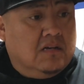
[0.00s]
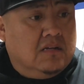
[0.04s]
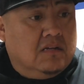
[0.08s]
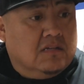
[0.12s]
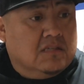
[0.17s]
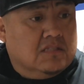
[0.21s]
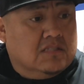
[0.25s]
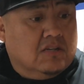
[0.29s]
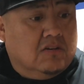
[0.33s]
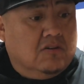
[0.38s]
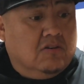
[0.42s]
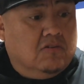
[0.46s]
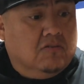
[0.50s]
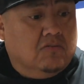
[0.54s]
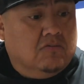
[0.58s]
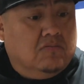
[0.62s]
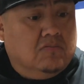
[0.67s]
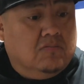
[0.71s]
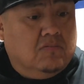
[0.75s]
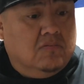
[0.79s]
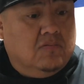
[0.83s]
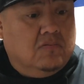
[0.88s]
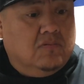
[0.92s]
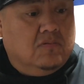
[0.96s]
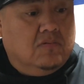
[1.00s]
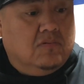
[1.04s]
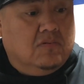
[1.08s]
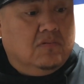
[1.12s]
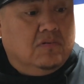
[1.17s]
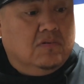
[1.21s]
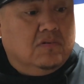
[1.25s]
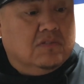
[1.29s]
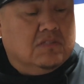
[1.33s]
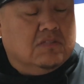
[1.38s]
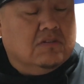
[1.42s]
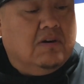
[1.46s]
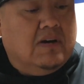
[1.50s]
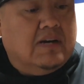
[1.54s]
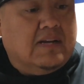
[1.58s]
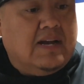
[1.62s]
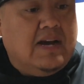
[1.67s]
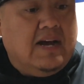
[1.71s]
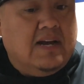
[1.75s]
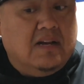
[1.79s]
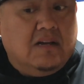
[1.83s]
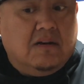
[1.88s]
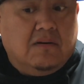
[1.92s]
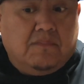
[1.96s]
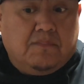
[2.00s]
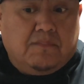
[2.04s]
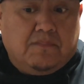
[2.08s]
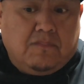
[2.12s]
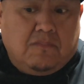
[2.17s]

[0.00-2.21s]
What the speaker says: So I kind of